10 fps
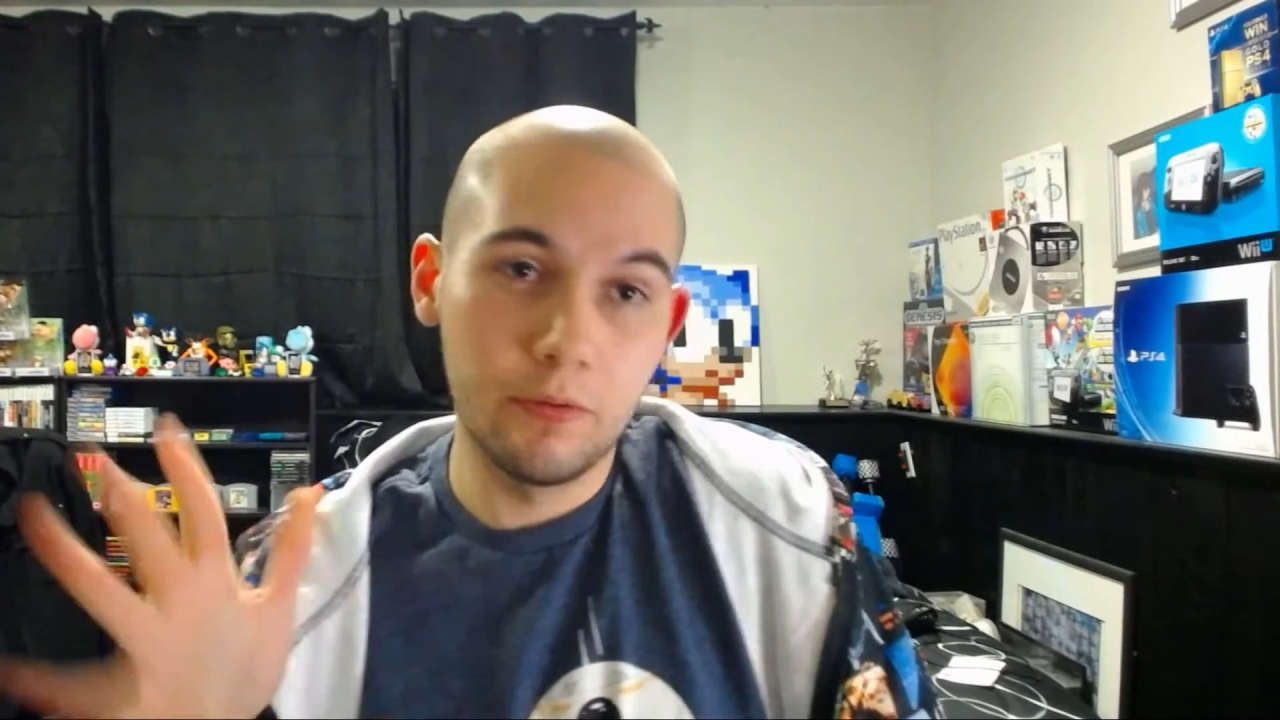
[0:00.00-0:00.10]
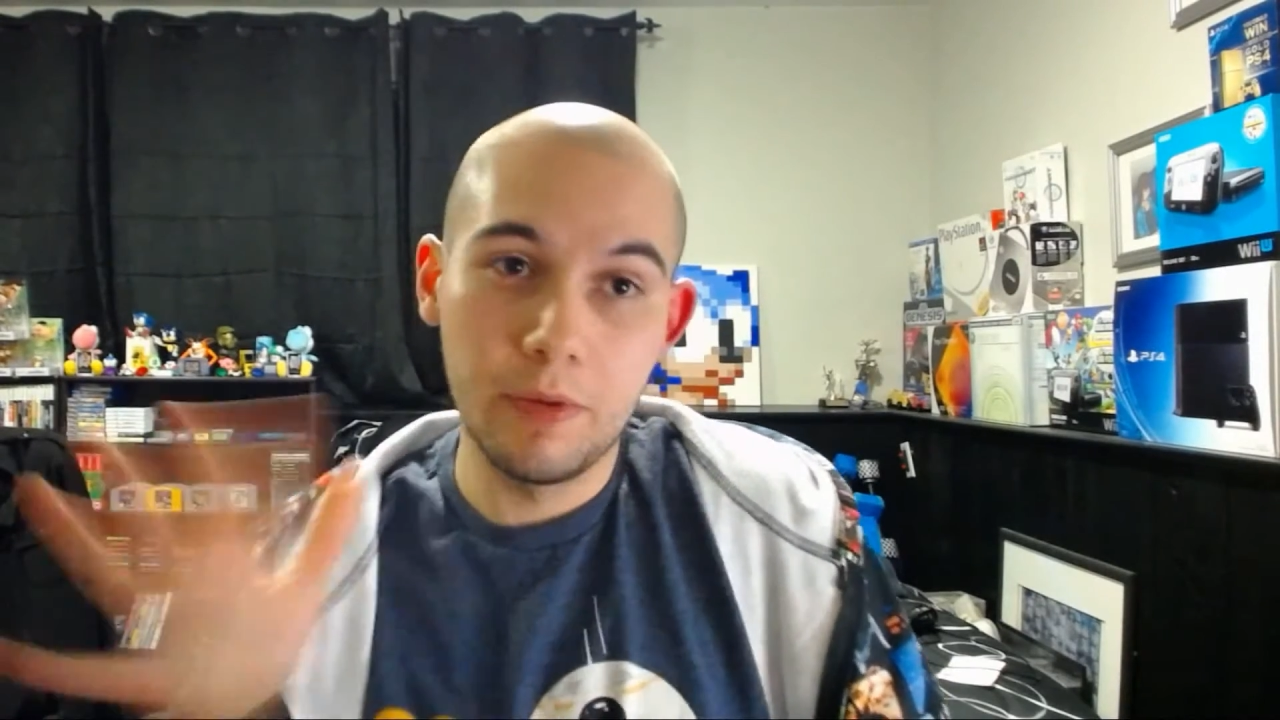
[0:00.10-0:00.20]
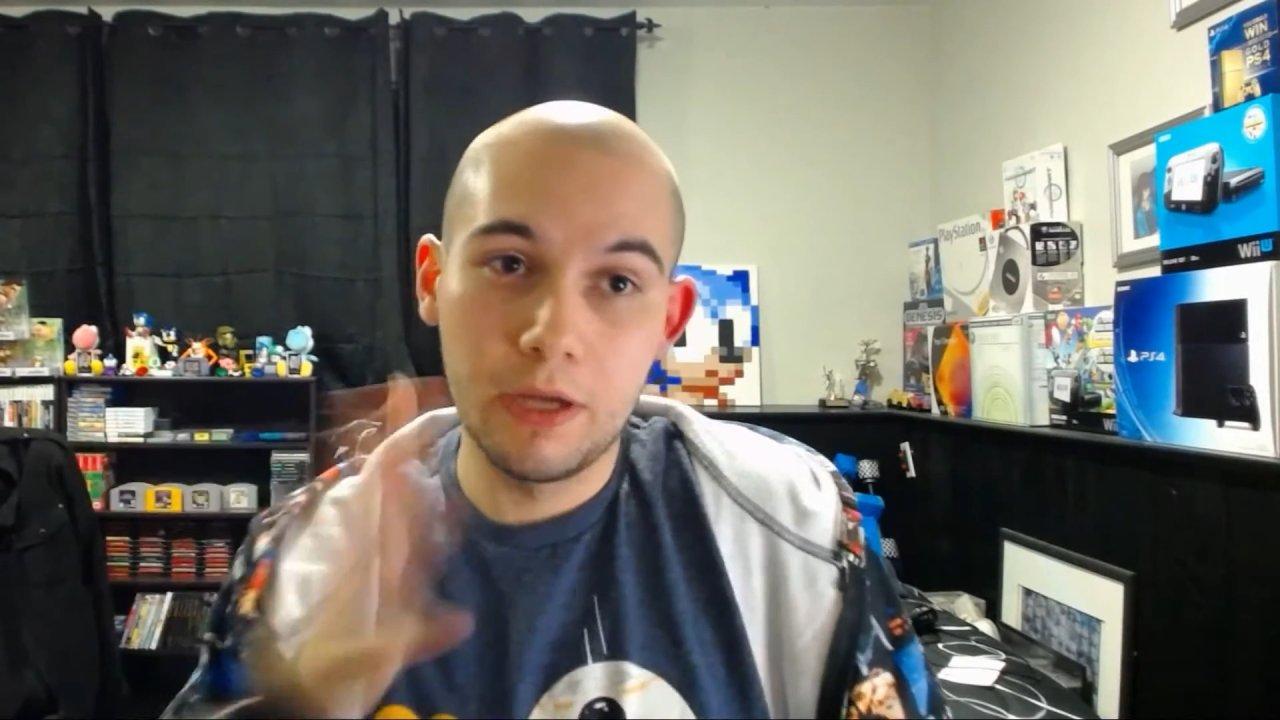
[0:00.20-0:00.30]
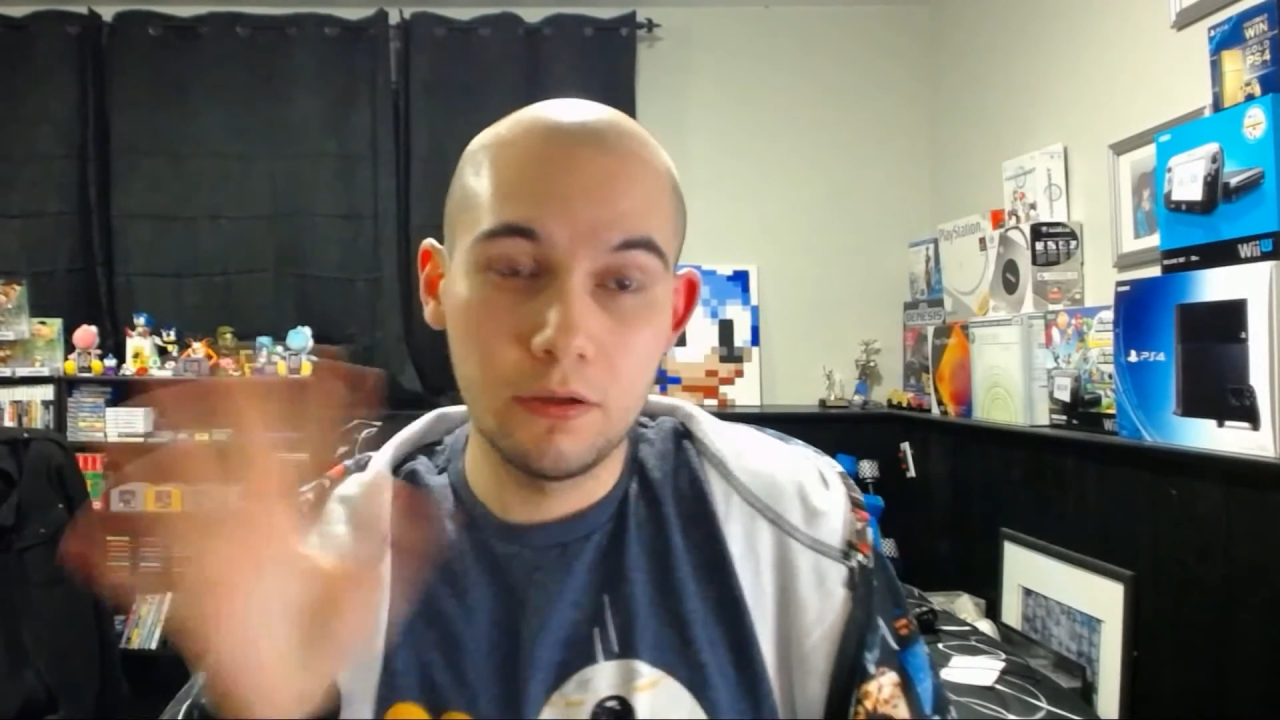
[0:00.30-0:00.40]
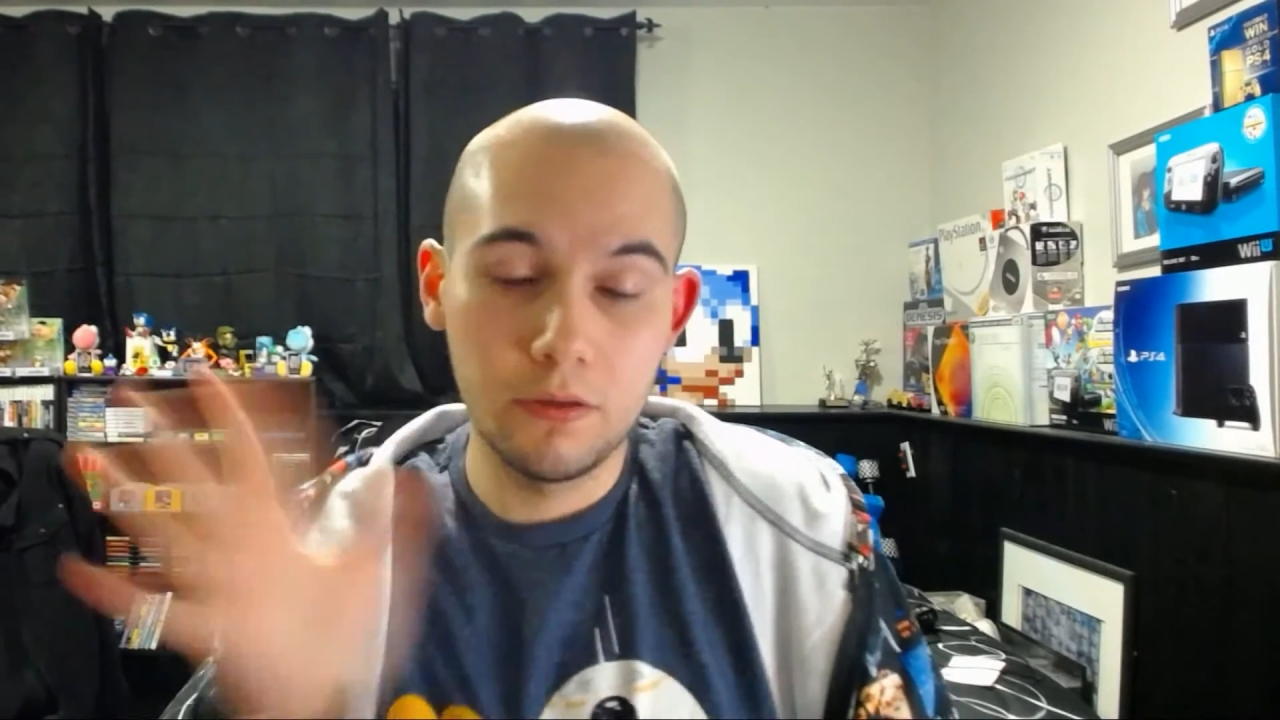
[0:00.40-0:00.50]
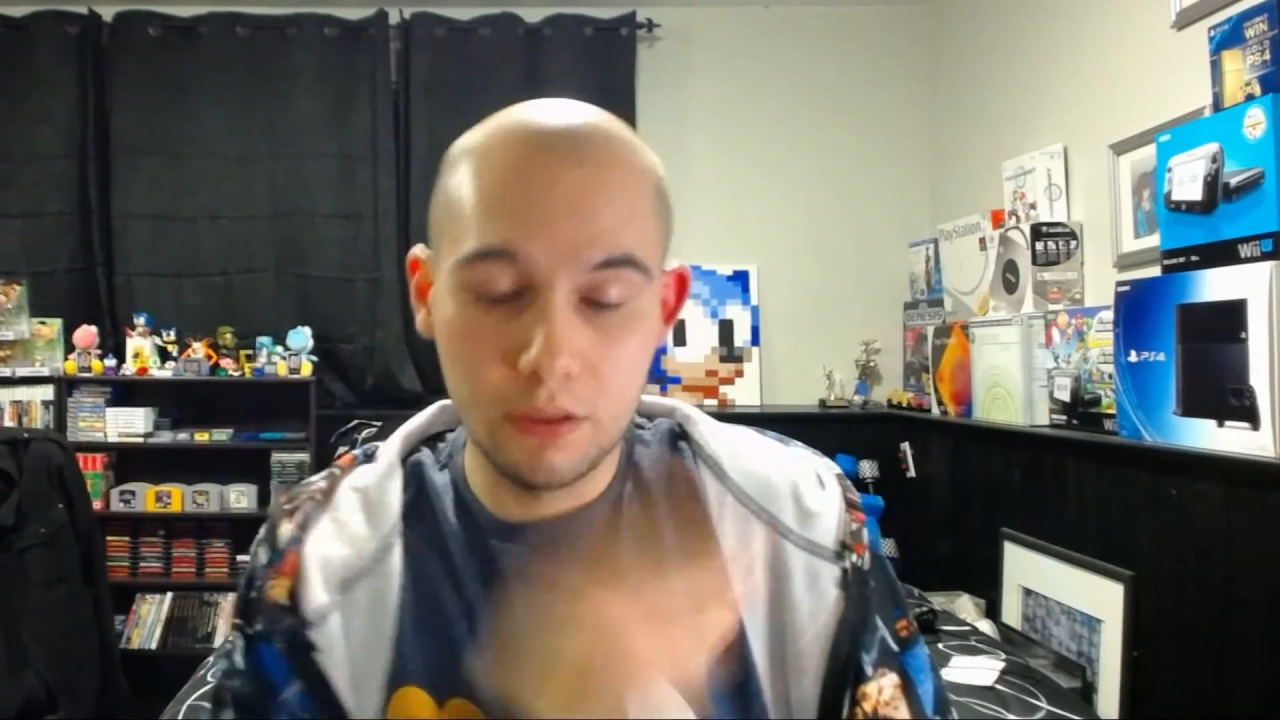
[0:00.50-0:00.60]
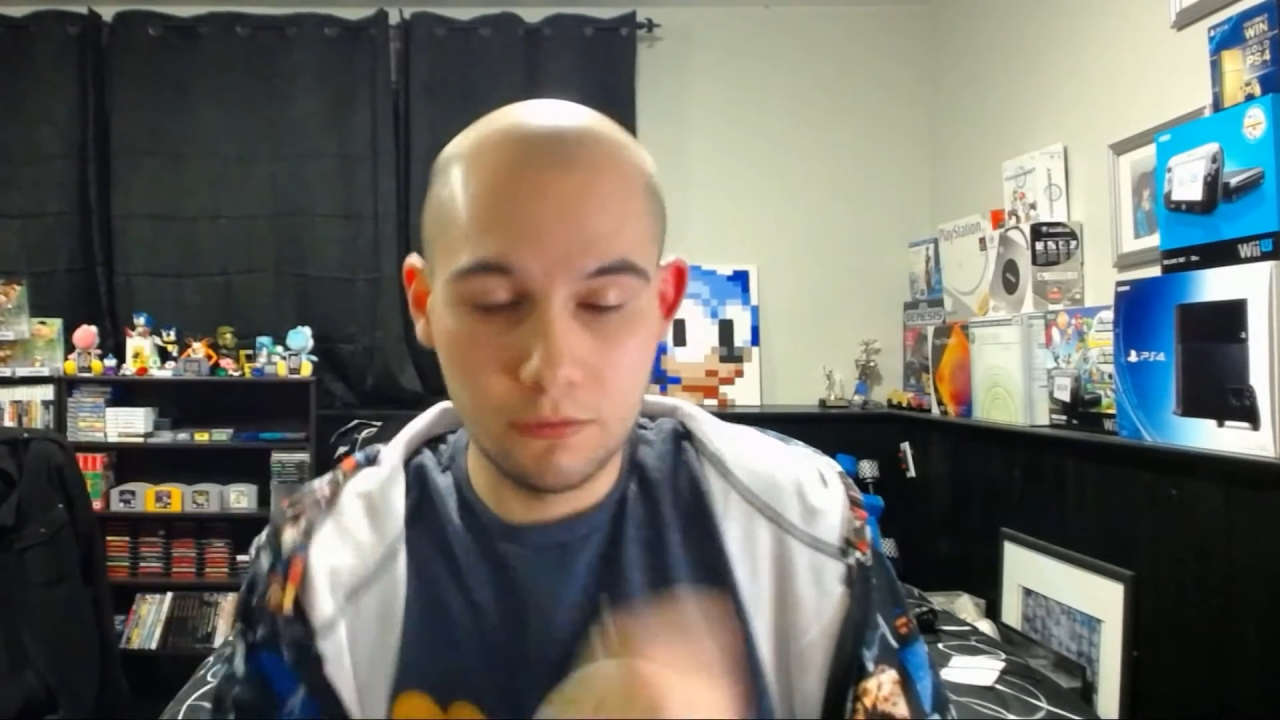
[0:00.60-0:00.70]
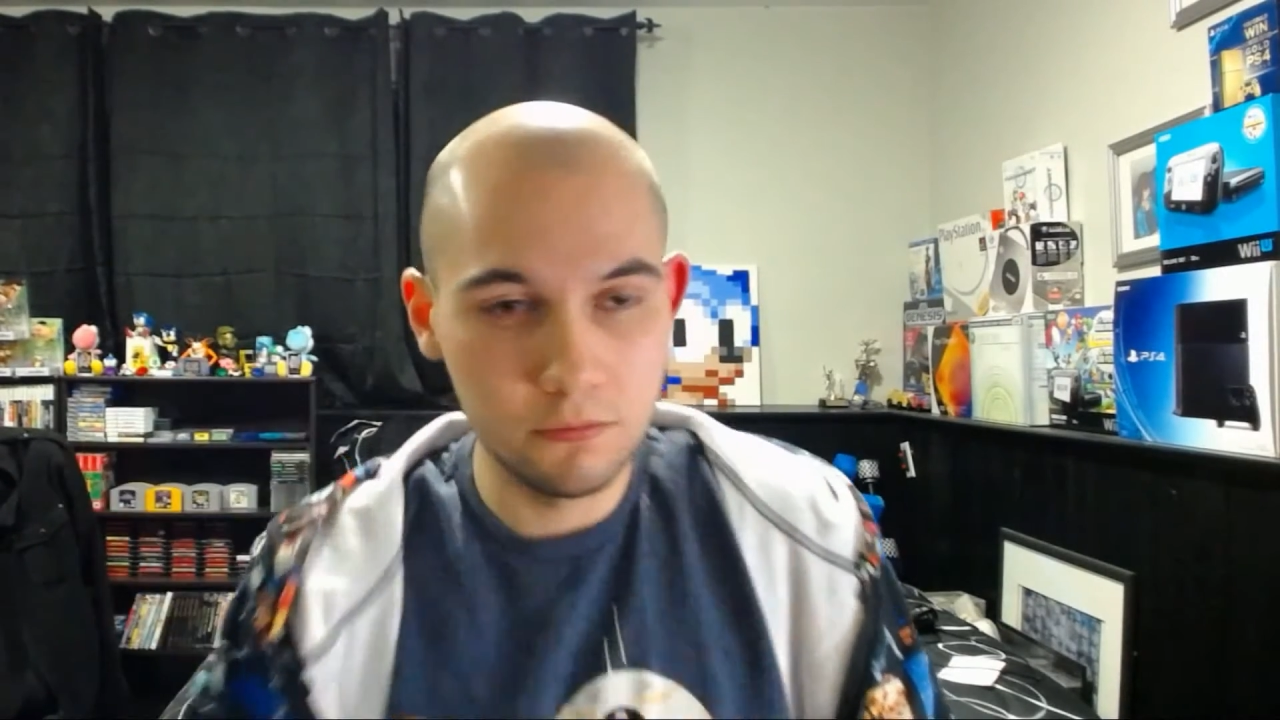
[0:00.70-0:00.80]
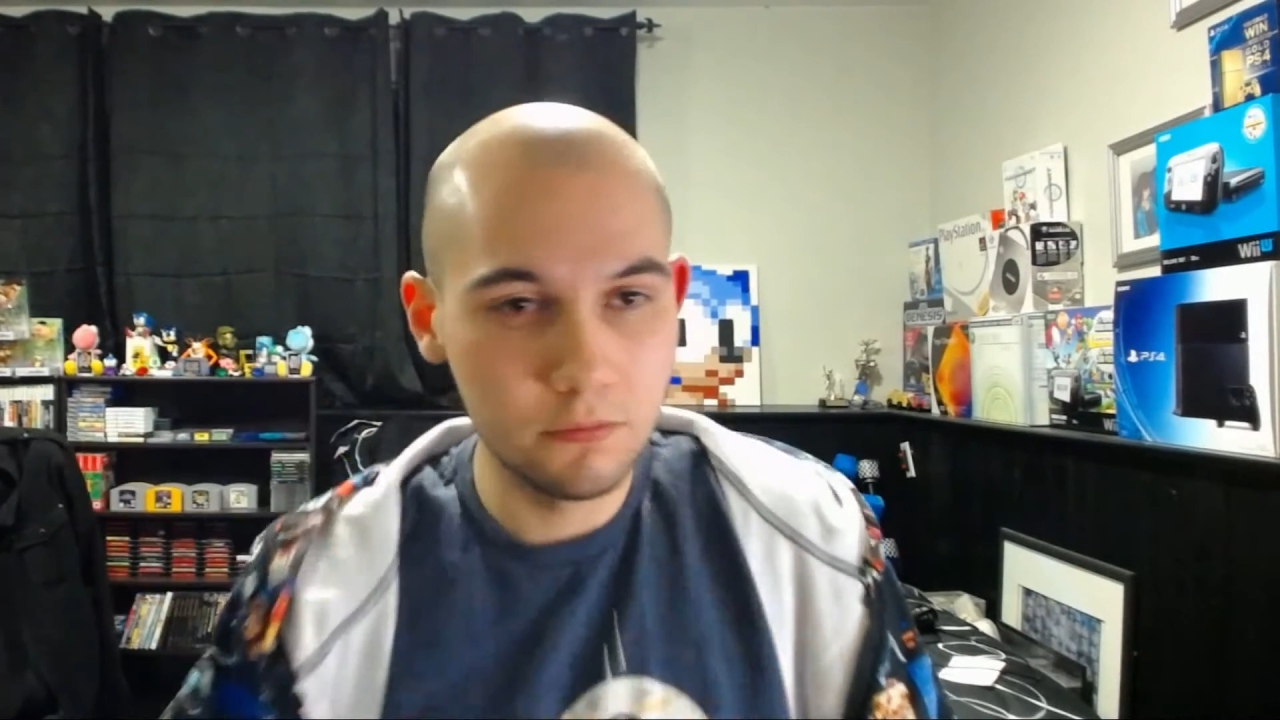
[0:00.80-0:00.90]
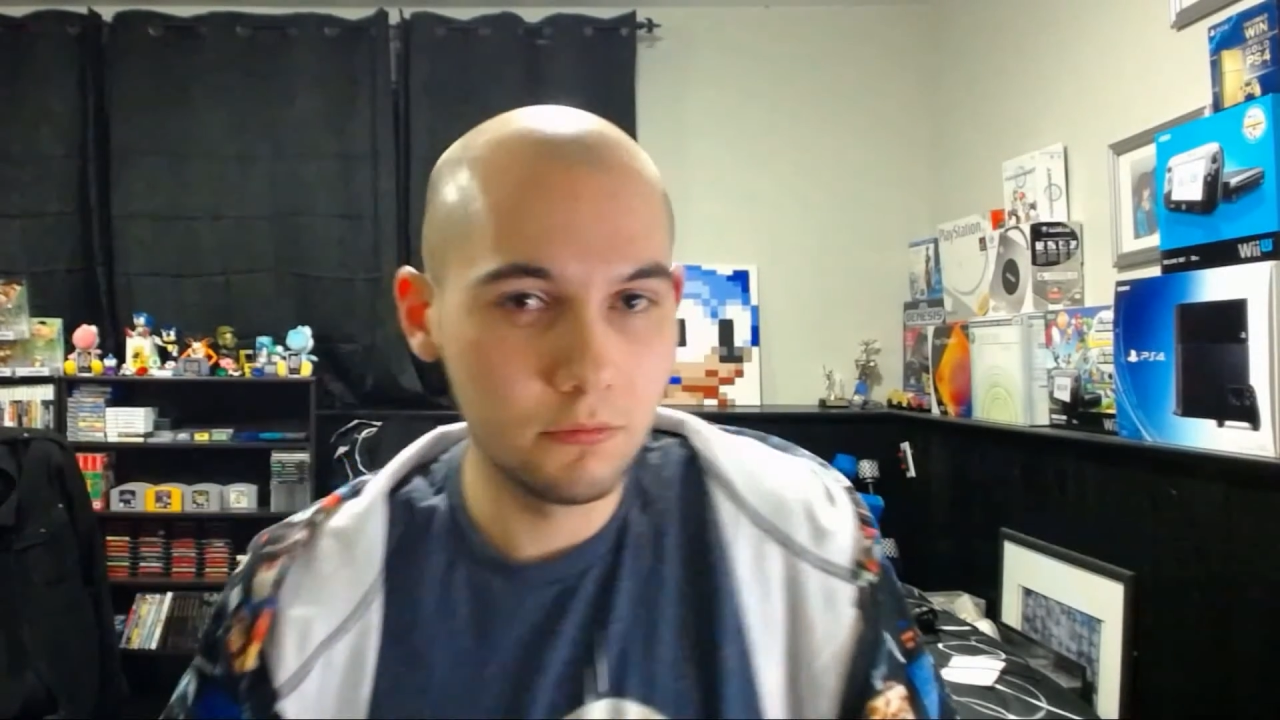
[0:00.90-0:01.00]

better than